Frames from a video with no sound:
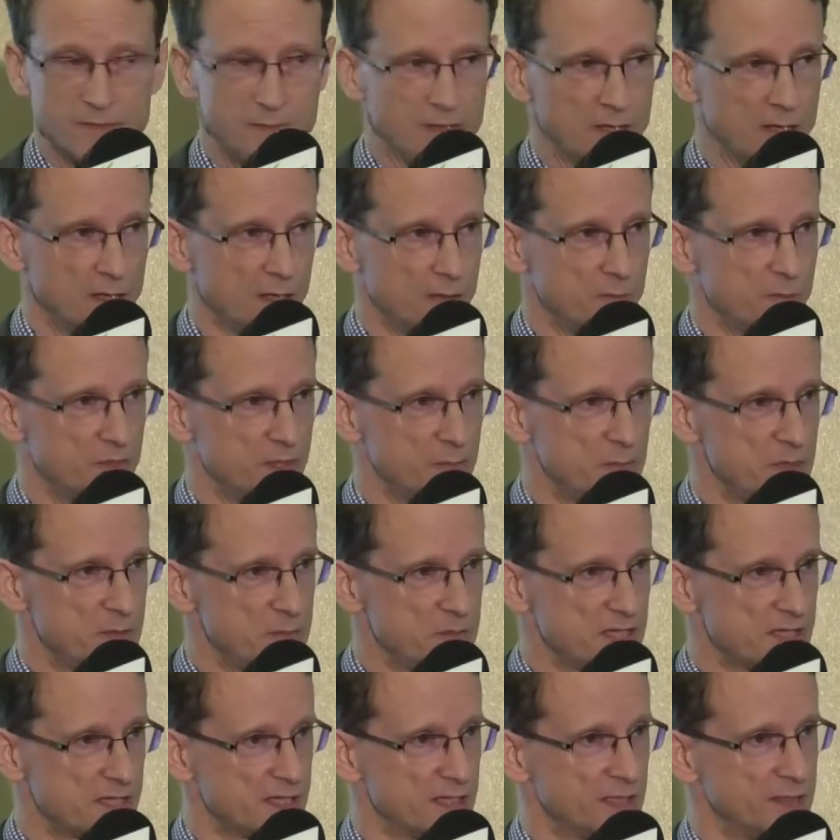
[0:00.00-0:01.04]
The
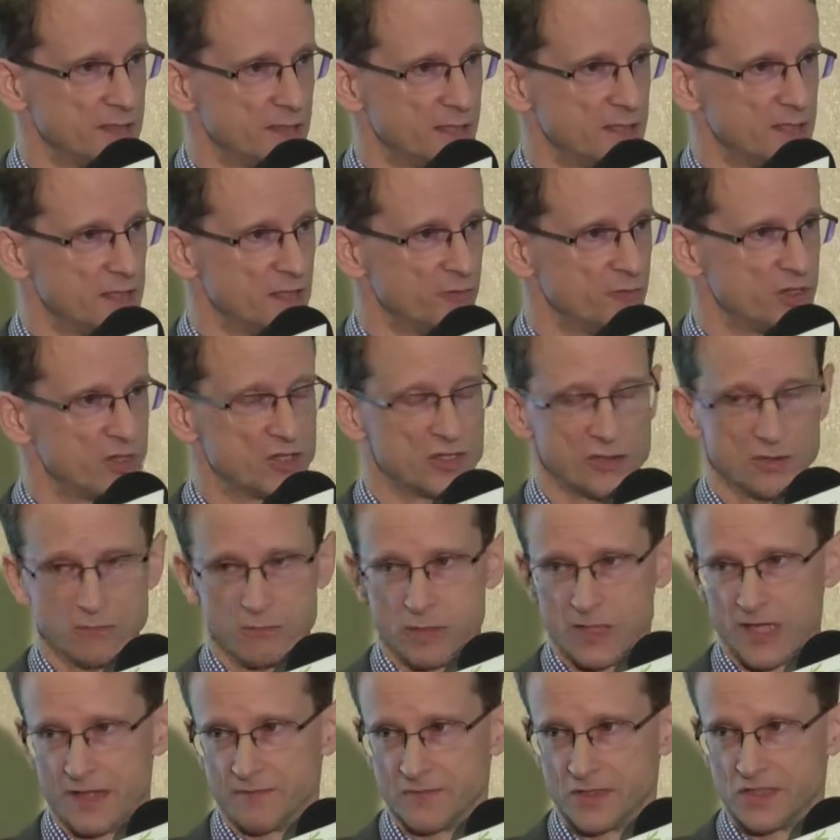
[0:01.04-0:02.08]
BBC in the original
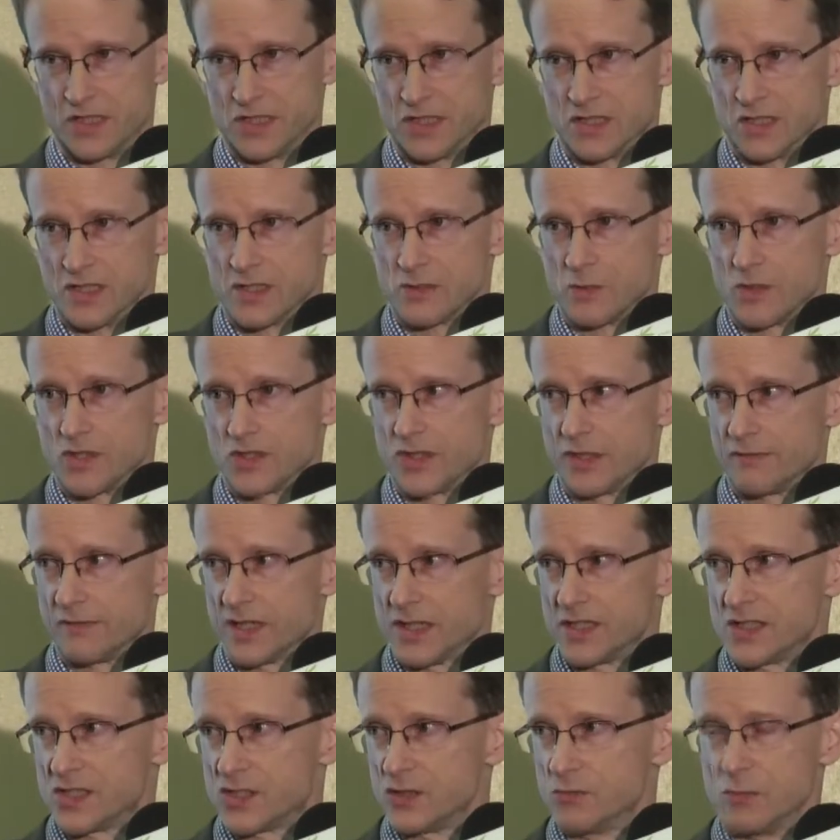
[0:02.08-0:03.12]
plan for digital switchover
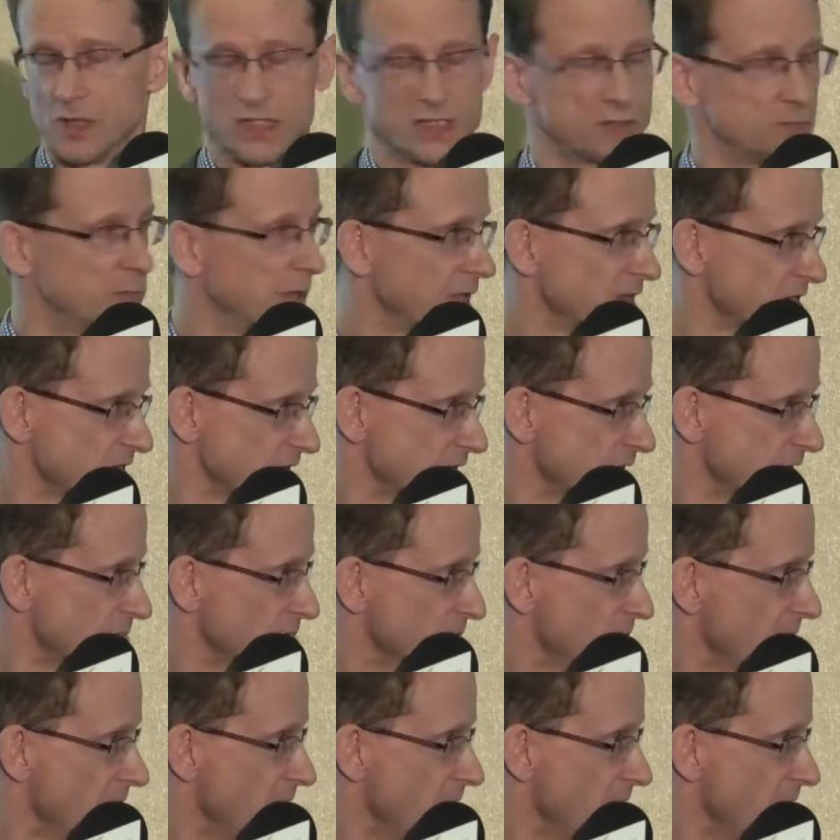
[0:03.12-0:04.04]
had 2 multiplexes,